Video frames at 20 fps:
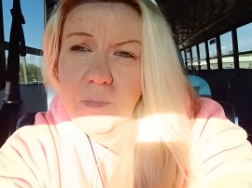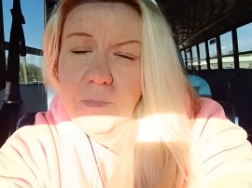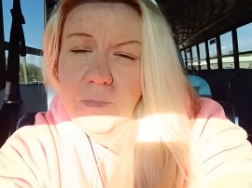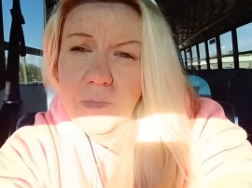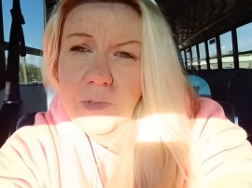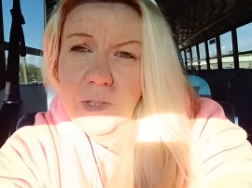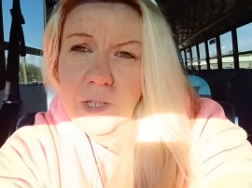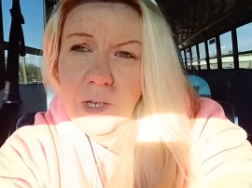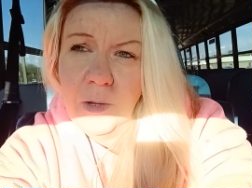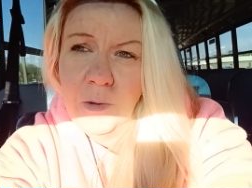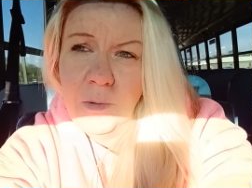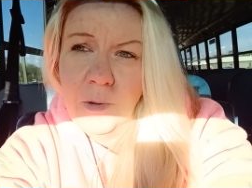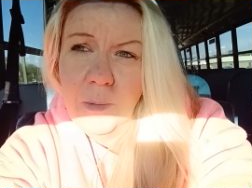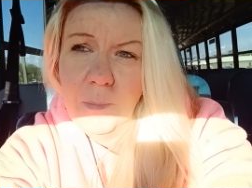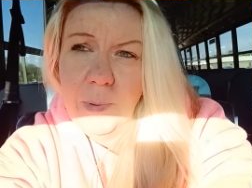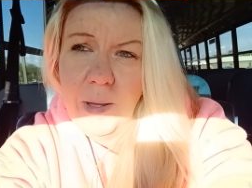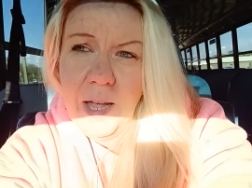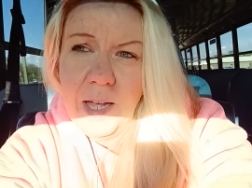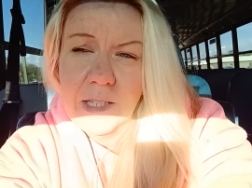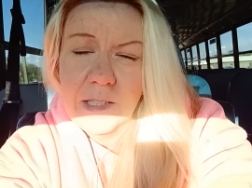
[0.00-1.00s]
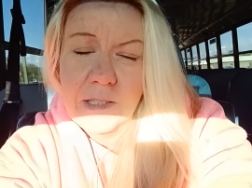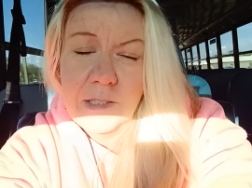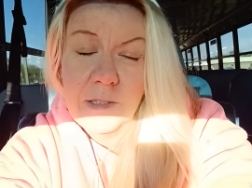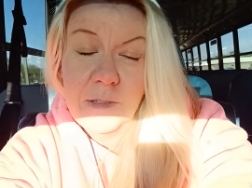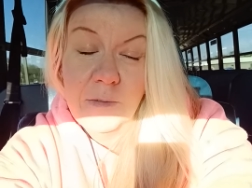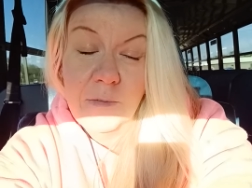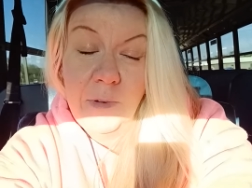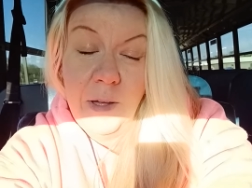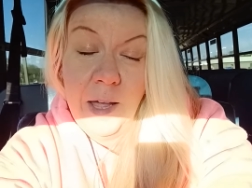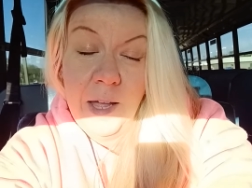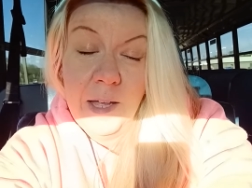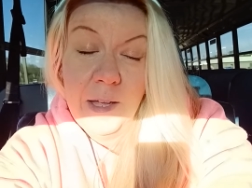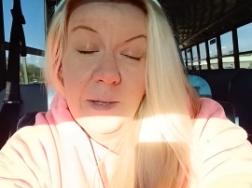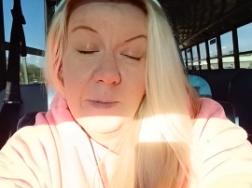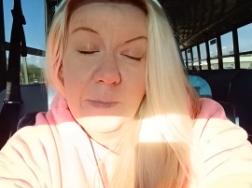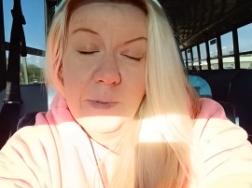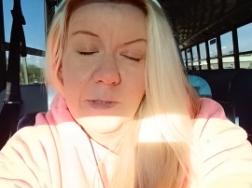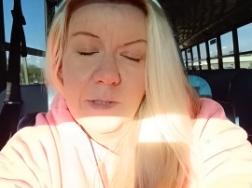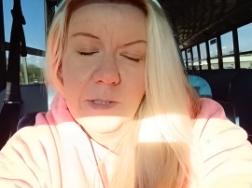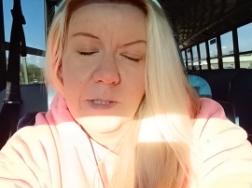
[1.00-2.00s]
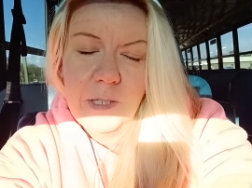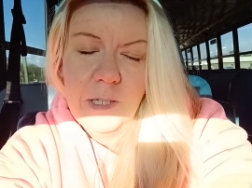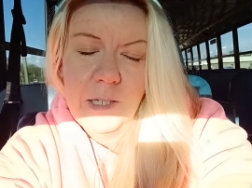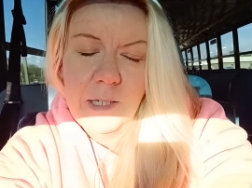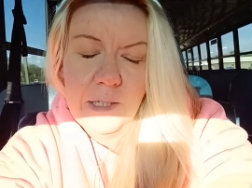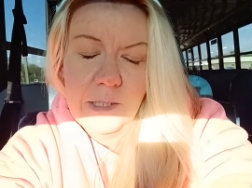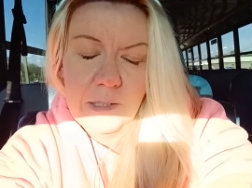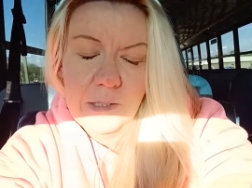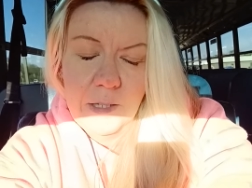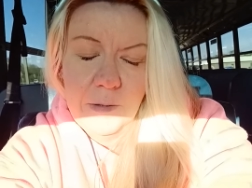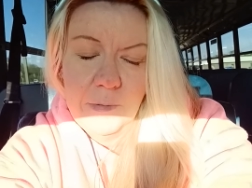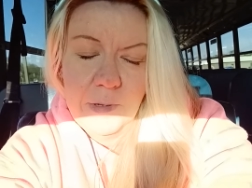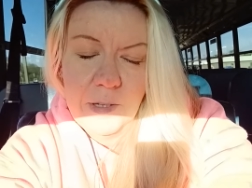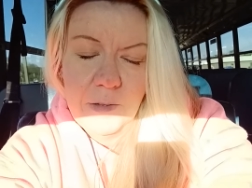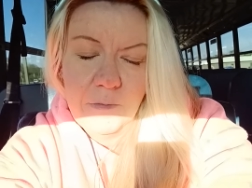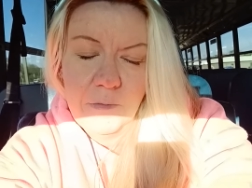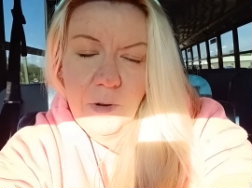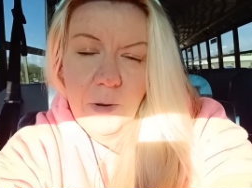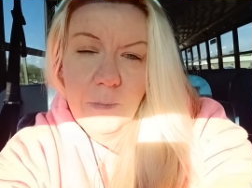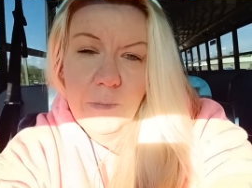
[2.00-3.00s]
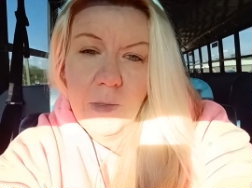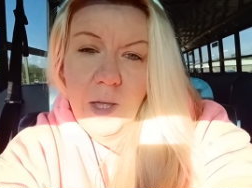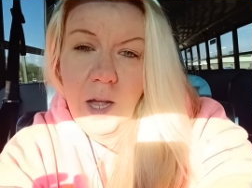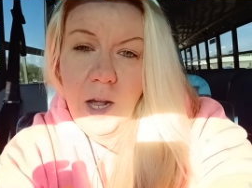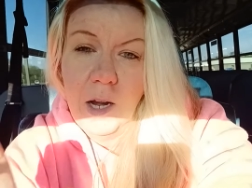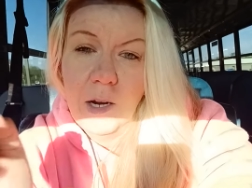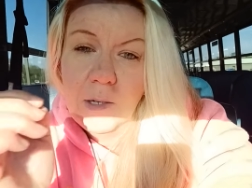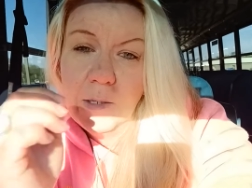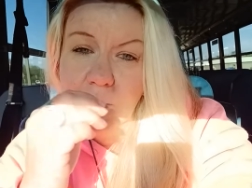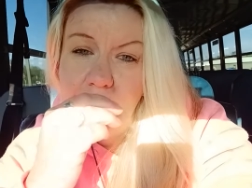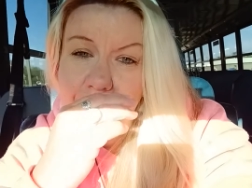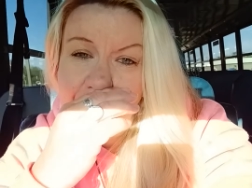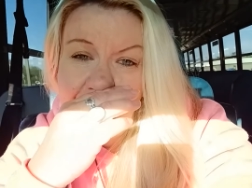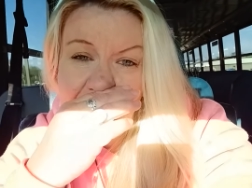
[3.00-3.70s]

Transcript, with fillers: you know a positive vibe and living from the heart